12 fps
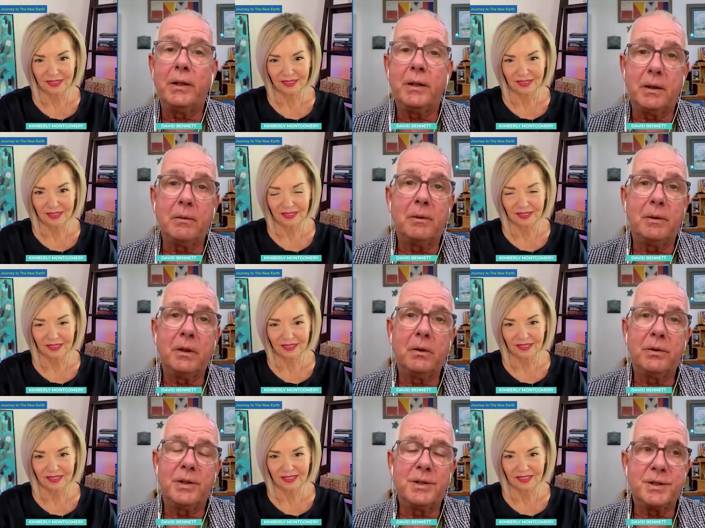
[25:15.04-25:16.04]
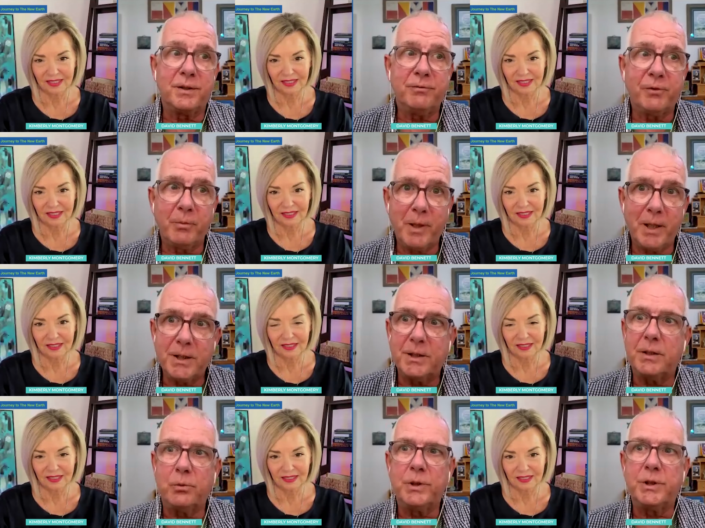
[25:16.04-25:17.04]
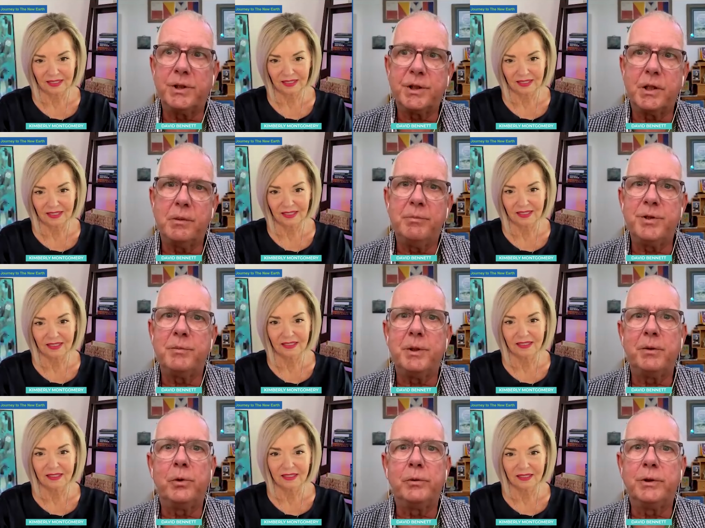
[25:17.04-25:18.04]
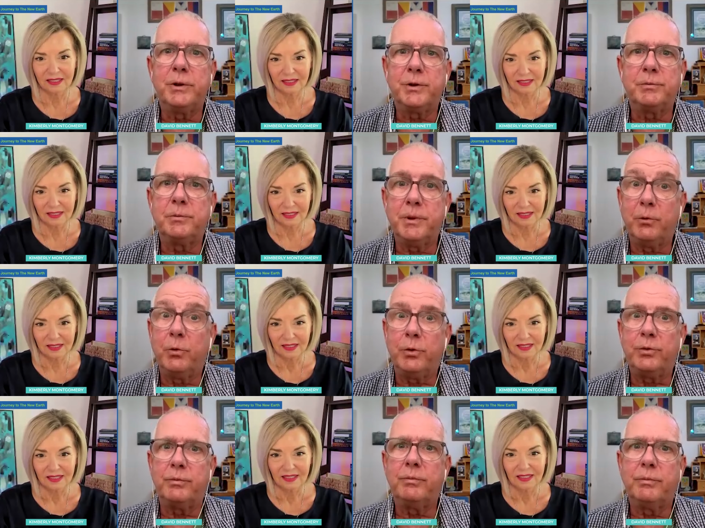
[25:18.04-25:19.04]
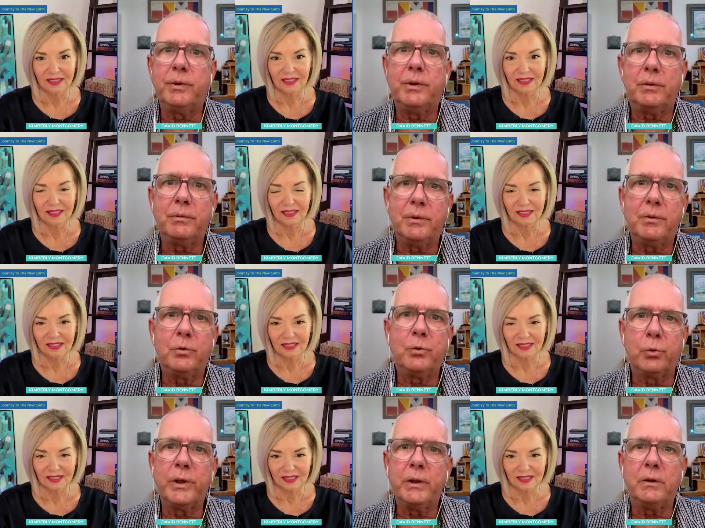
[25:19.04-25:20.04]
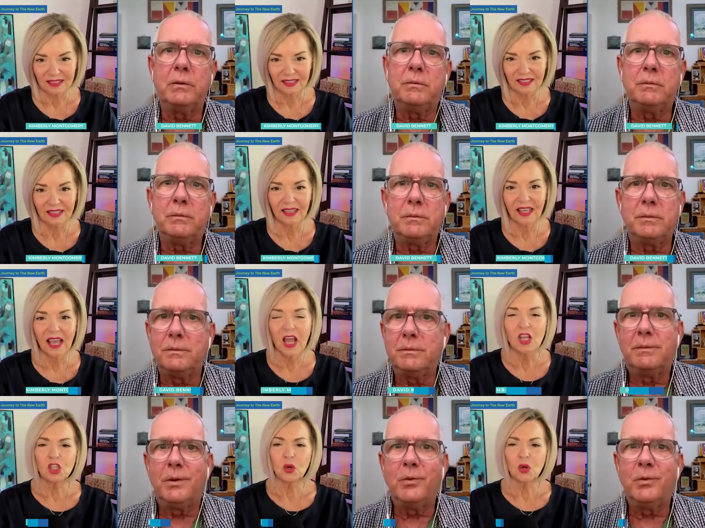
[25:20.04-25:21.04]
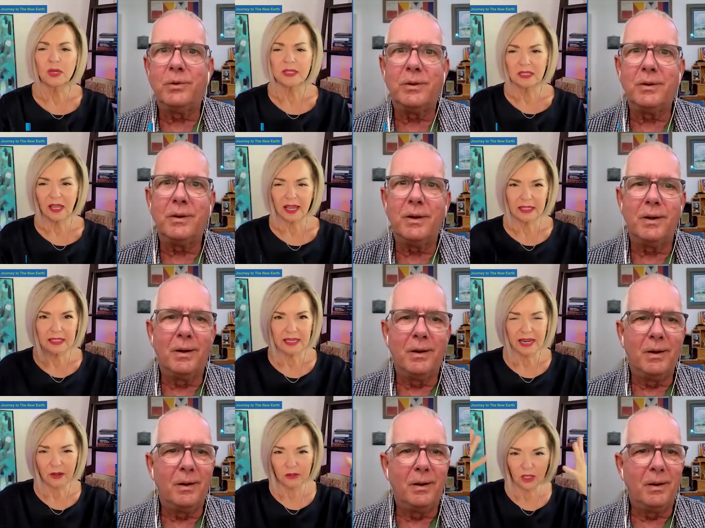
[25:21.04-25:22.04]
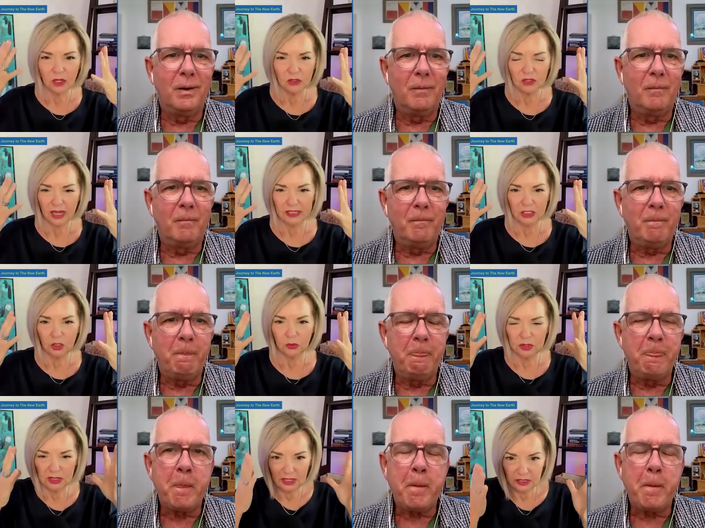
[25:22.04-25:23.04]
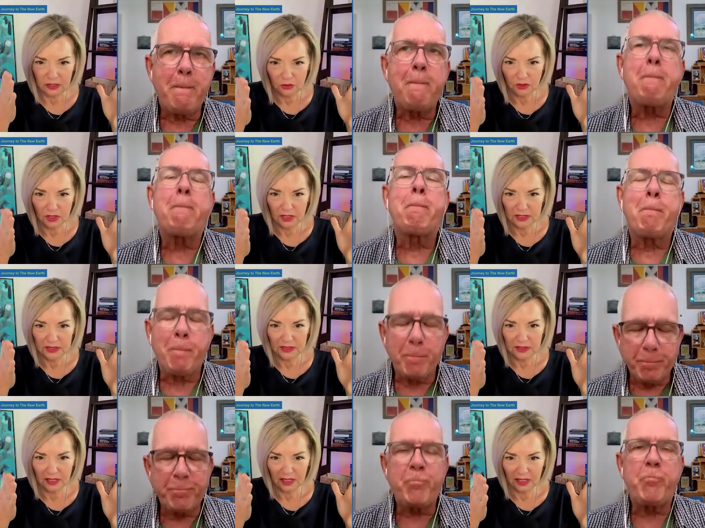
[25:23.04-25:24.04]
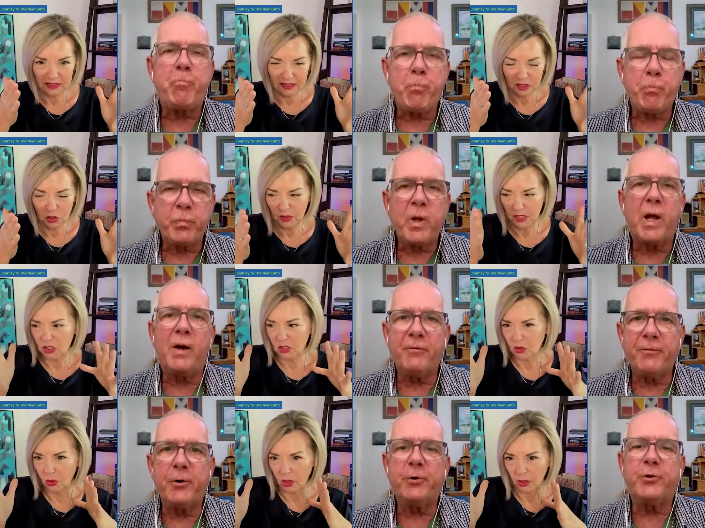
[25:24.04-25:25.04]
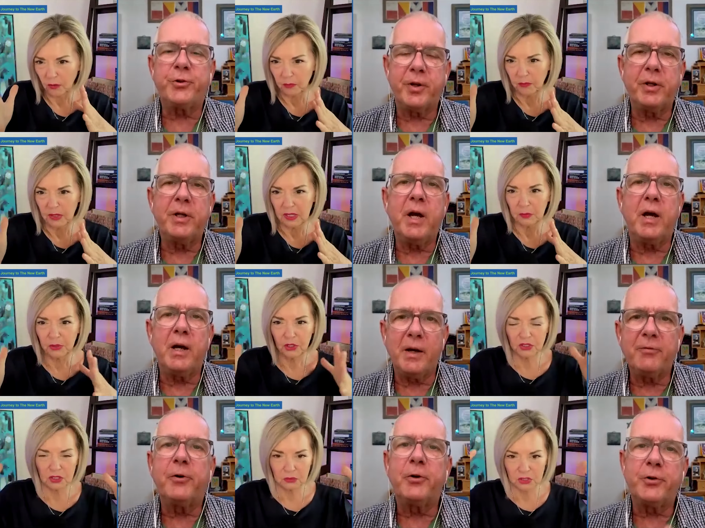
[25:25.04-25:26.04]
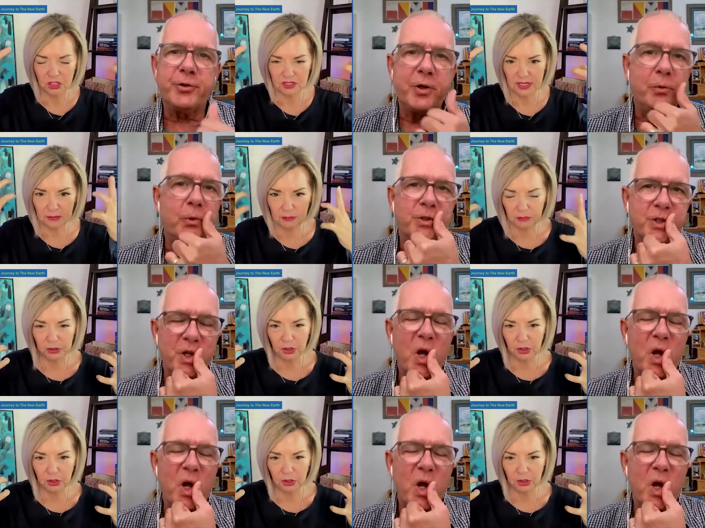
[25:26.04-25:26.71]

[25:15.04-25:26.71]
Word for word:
Speaker 1: that, you know, this information that would just come to me would just, it was, you know, it was real.
Speaker 2: So was it like a download? Like you would get into an ex- a situation first, or yeah, person first, it just it like